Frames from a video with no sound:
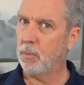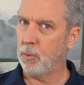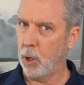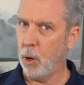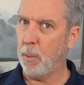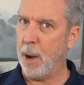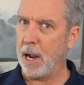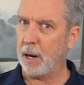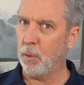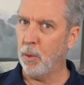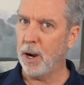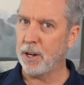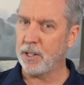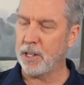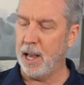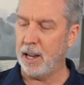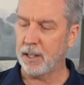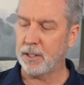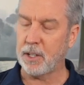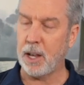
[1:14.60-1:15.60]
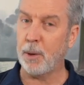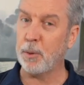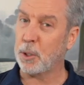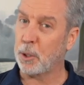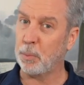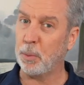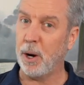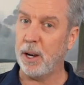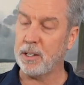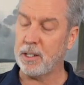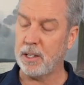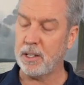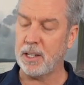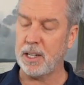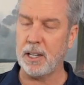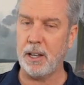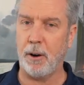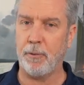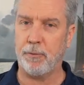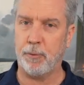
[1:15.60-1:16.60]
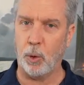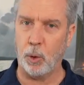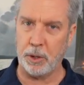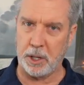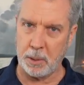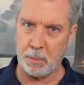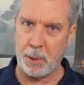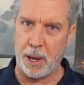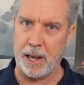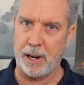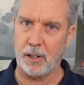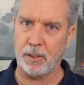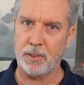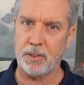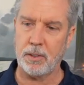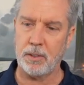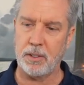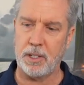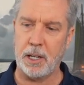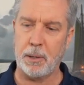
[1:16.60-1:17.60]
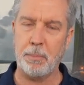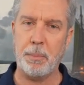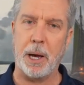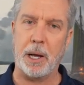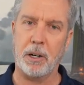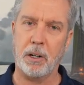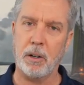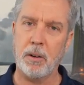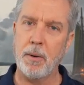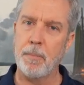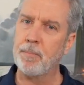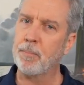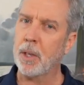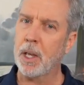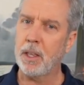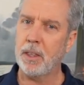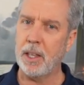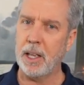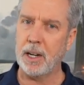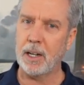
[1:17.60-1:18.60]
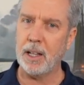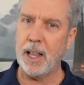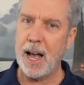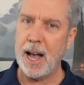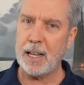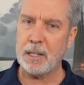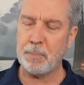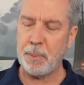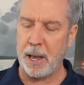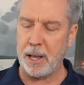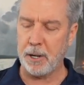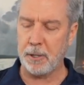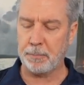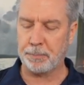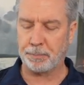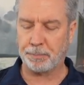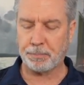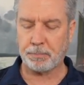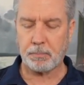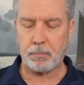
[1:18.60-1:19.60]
Go back and watch that because I was surprised to see a folding panel did better than a glass panel.